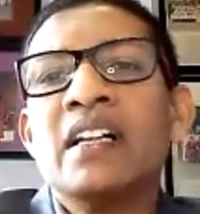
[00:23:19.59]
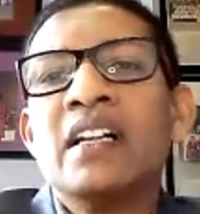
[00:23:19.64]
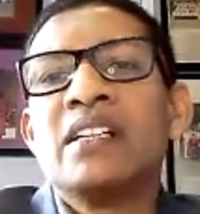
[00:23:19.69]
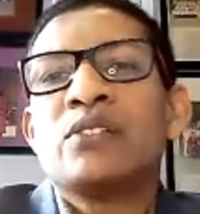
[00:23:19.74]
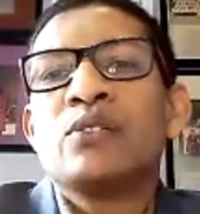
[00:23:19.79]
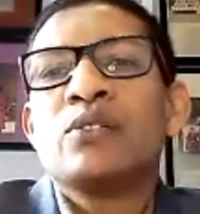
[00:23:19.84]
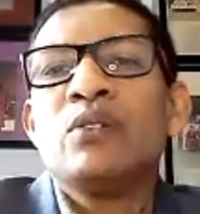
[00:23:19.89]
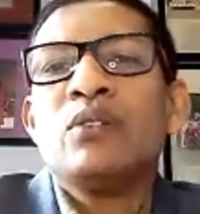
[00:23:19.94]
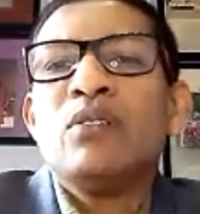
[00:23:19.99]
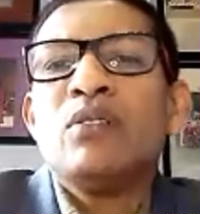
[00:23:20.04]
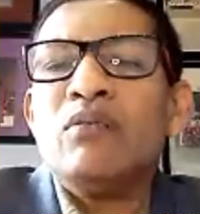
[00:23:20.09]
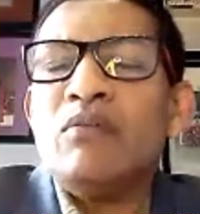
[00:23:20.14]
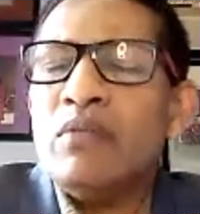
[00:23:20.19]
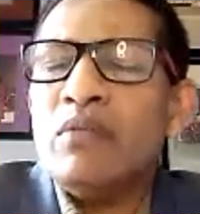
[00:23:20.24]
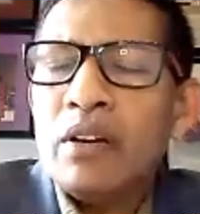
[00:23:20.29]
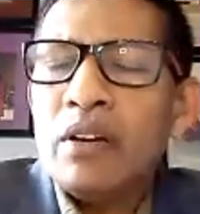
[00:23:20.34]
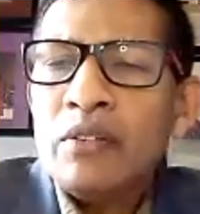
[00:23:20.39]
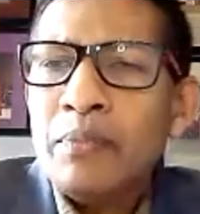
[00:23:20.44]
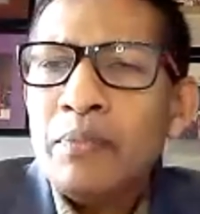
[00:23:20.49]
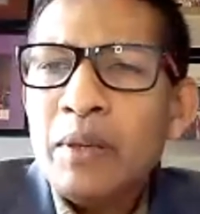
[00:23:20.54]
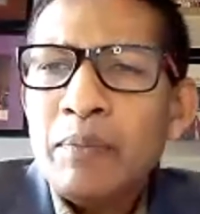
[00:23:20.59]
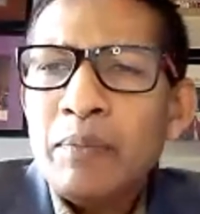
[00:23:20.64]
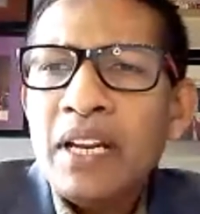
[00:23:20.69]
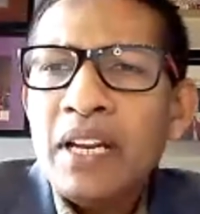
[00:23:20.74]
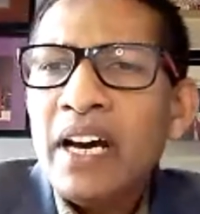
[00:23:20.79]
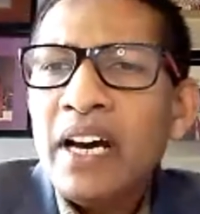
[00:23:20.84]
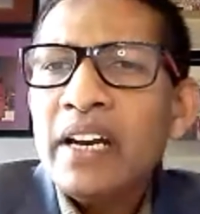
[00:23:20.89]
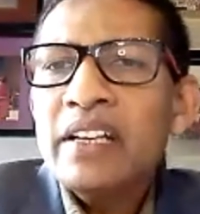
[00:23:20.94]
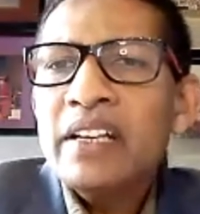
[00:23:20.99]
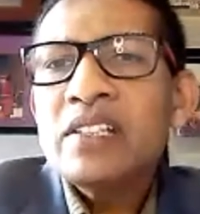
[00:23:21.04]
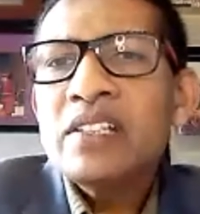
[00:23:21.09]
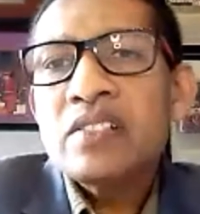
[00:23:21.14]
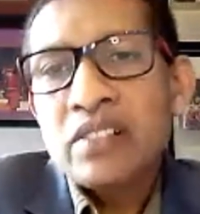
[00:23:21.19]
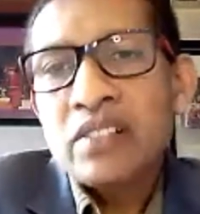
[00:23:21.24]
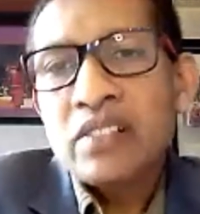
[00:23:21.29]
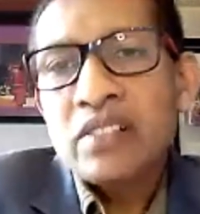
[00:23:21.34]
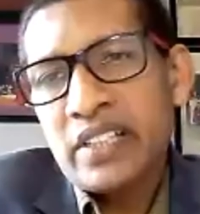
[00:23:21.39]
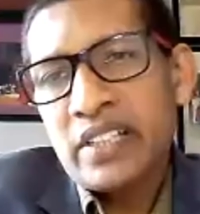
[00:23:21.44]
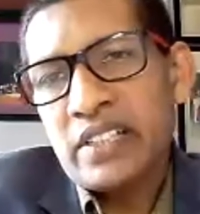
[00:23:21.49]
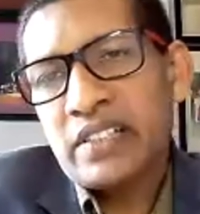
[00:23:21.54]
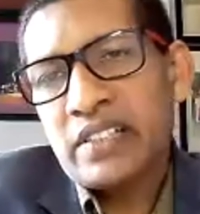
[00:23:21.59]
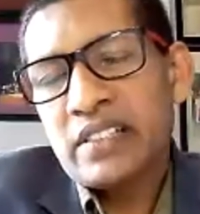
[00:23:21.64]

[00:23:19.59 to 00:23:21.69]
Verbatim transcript: So yeah. a lot of people are under stress.